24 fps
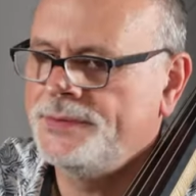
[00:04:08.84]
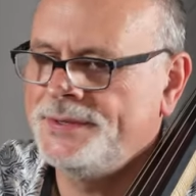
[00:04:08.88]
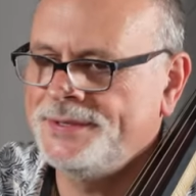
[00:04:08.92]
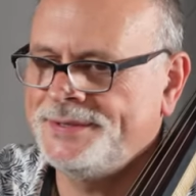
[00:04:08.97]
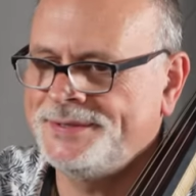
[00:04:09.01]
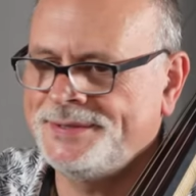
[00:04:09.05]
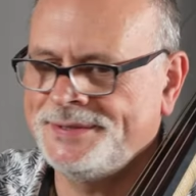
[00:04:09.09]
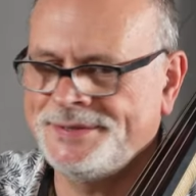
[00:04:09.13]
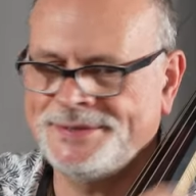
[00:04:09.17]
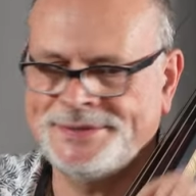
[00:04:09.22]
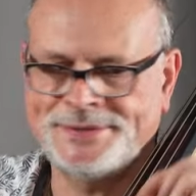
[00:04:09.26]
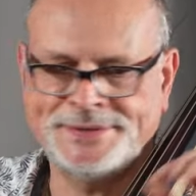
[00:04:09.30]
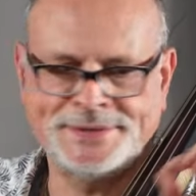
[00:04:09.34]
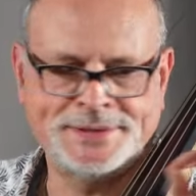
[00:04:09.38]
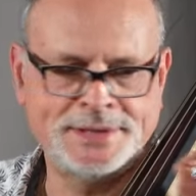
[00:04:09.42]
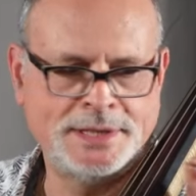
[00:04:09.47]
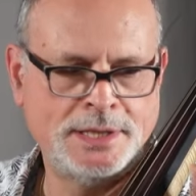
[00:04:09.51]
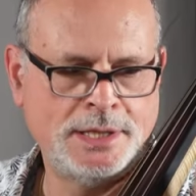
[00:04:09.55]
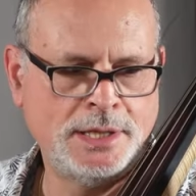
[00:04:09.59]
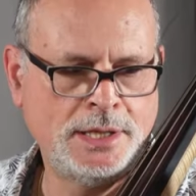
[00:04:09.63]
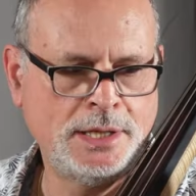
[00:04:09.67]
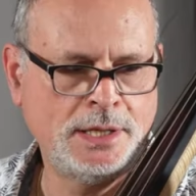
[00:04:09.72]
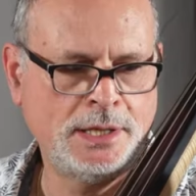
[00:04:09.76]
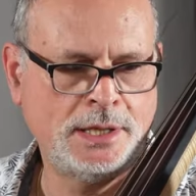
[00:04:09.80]
this is
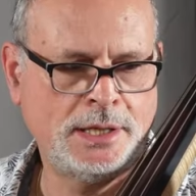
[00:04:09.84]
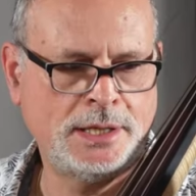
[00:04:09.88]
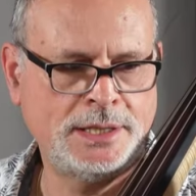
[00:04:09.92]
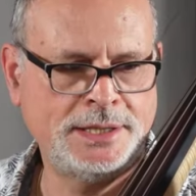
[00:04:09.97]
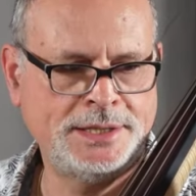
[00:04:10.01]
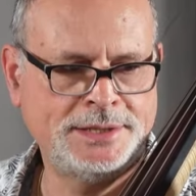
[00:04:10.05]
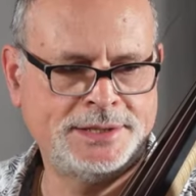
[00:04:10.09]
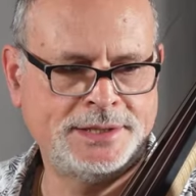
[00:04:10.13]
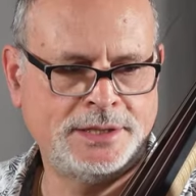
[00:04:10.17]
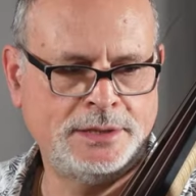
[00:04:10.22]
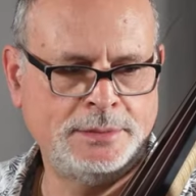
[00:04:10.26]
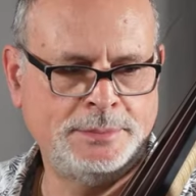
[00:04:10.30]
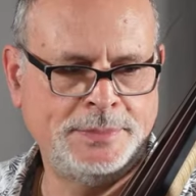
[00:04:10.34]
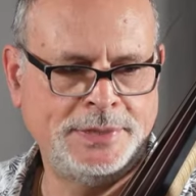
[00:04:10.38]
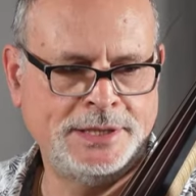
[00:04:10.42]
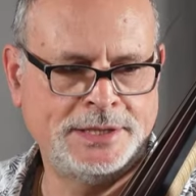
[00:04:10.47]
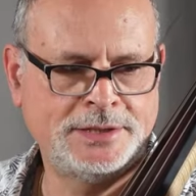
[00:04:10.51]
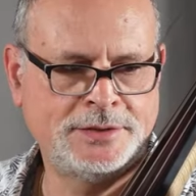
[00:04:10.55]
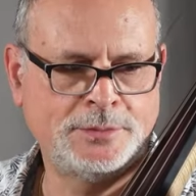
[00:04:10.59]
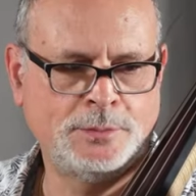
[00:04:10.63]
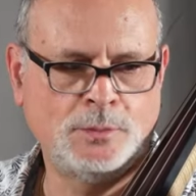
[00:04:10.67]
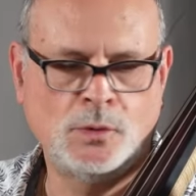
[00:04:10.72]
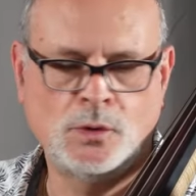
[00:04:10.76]
a little bit